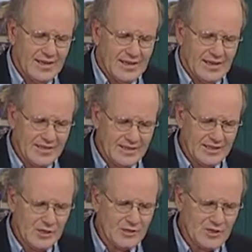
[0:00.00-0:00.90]
In that
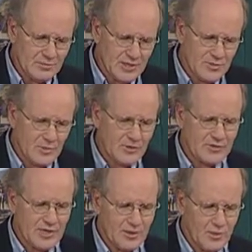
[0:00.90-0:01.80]
year, some people
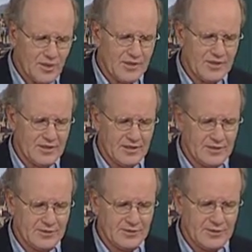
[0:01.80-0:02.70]
celebrated
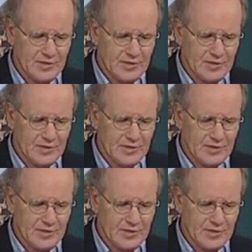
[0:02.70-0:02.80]
his